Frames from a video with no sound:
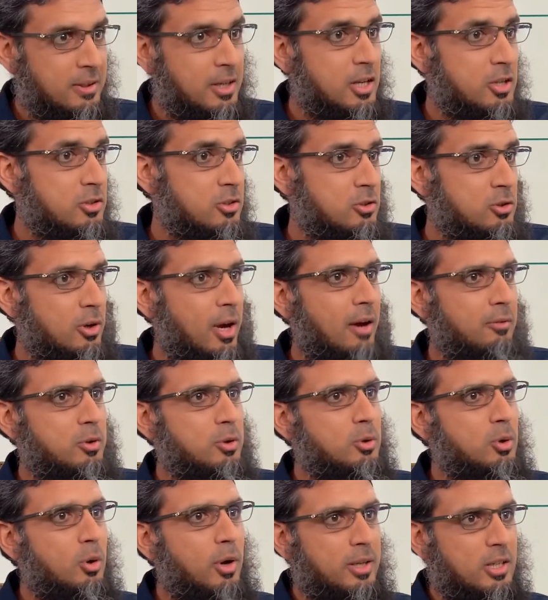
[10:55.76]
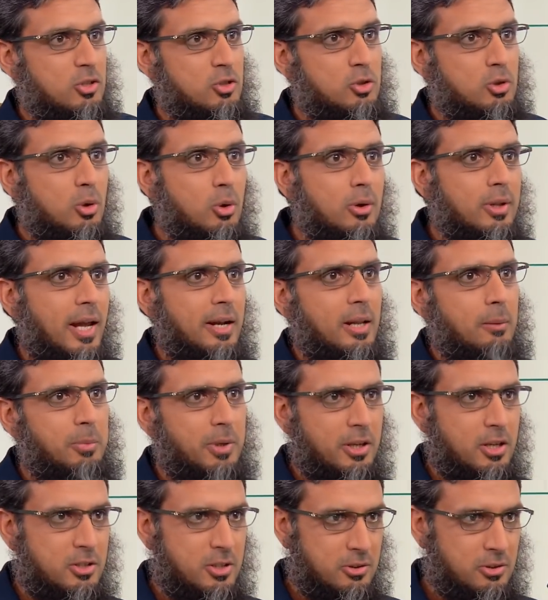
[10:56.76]
is you have to go and store that
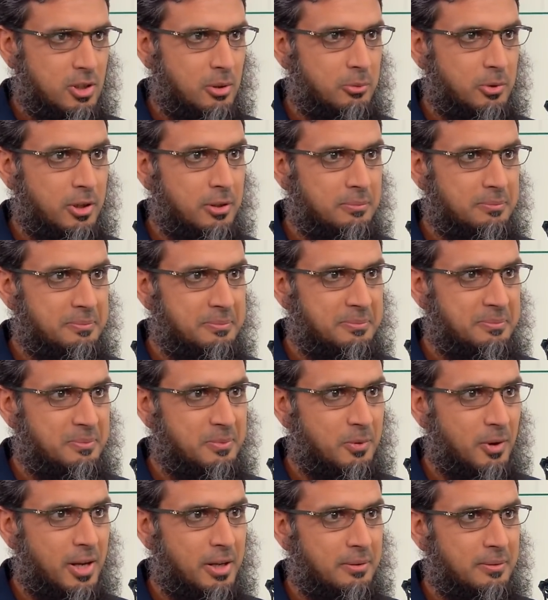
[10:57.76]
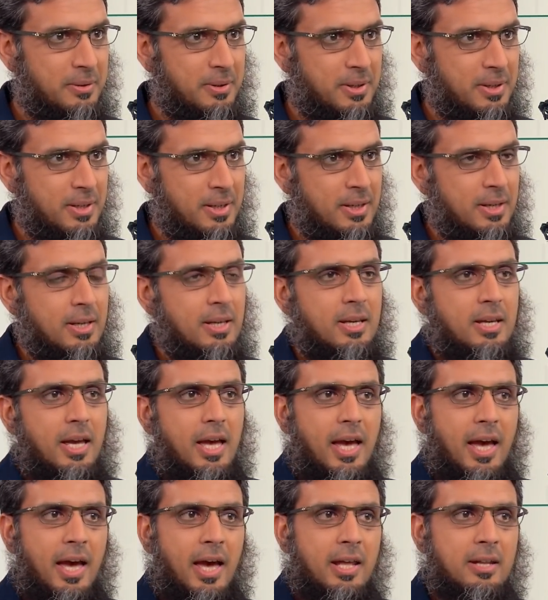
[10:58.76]
application somewhere. Yeah, yeah, it's right? memory.
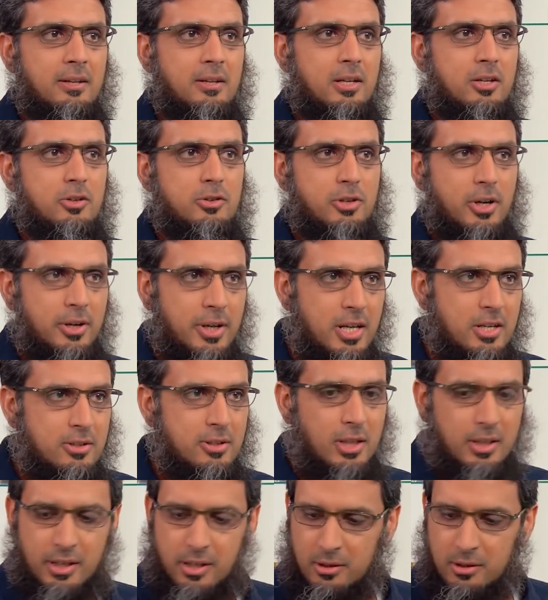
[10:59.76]
And traditionally